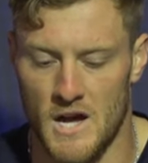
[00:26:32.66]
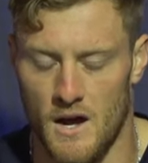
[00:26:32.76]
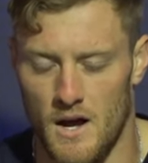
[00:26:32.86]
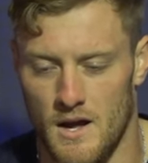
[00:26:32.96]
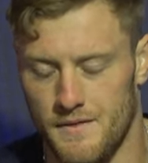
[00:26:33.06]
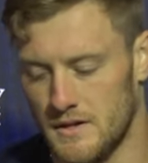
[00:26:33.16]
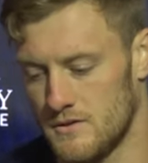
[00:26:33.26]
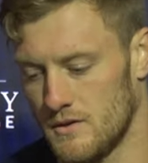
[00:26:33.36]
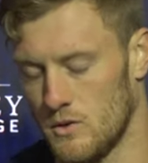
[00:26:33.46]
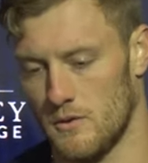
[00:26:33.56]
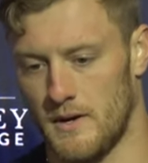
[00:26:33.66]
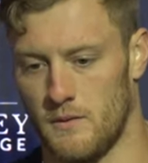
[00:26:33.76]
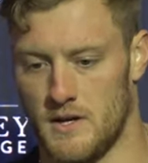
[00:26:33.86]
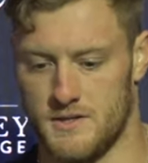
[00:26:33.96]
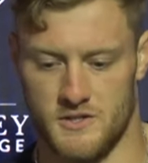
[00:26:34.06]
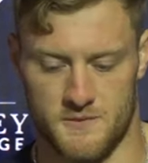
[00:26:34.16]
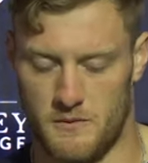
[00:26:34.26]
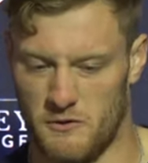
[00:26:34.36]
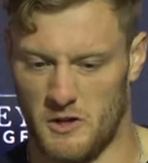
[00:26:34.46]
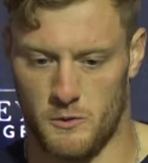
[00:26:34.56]
So uh, I think the quarterback wise has just been
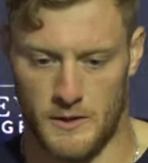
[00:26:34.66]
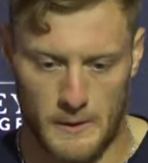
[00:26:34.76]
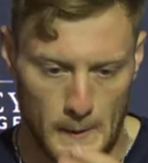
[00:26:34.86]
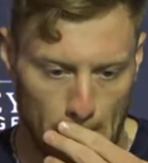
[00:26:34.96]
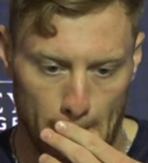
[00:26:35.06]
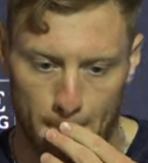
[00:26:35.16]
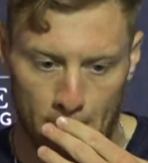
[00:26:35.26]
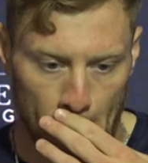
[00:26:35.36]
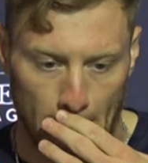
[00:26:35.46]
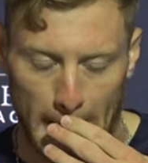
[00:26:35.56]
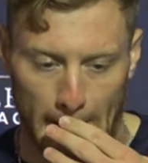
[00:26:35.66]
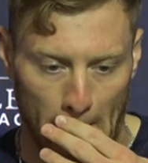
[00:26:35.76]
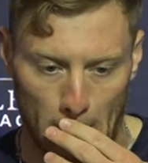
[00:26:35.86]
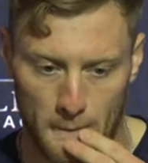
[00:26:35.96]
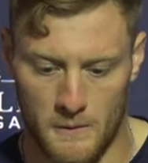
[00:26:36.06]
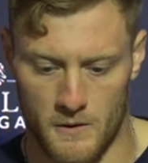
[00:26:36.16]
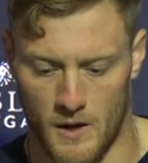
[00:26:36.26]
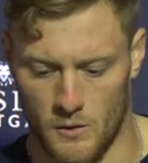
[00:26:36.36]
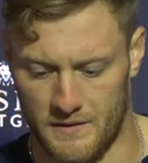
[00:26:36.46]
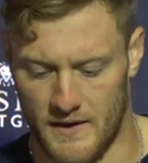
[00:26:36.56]
really quick um, in and out
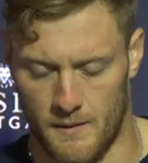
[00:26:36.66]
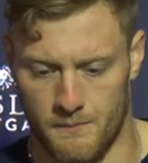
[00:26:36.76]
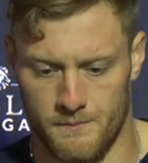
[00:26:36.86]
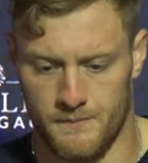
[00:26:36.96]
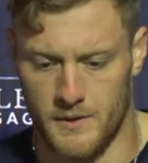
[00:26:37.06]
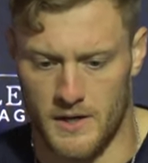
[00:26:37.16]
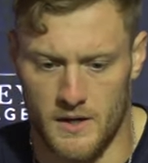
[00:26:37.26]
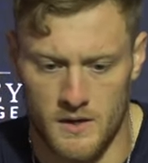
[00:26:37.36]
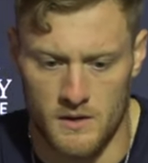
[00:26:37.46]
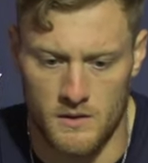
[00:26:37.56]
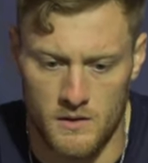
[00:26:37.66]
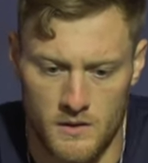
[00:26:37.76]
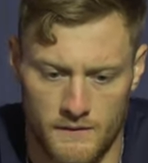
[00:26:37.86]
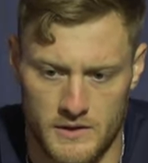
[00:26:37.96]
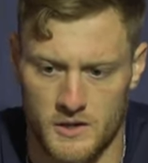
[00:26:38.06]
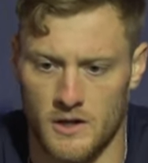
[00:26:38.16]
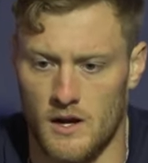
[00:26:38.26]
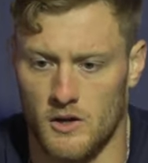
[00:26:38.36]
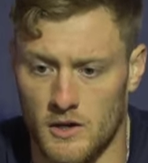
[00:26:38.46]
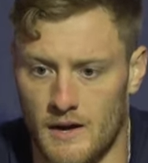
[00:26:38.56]
uh, with them, but I've had
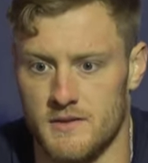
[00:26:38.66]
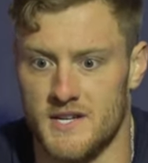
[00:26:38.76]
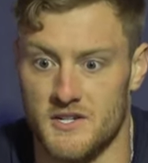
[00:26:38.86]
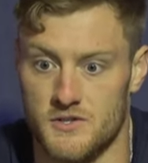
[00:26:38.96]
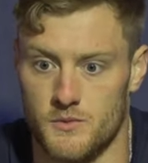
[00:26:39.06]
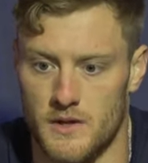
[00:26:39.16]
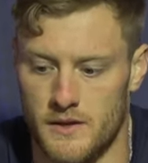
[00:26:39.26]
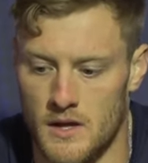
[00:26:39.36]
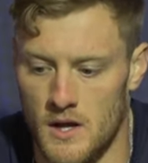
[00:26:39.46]
good good conversations with.